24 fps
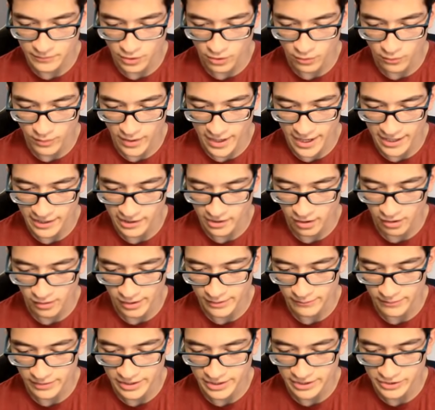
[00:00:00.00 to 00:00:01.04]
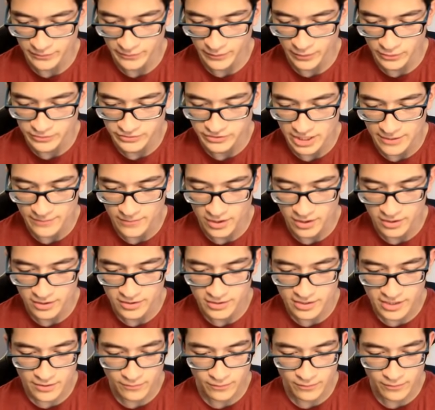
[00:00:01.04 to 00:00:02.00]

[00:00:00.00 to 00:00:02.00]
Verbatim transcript: No way. All right, ready to hit the post, Neymar?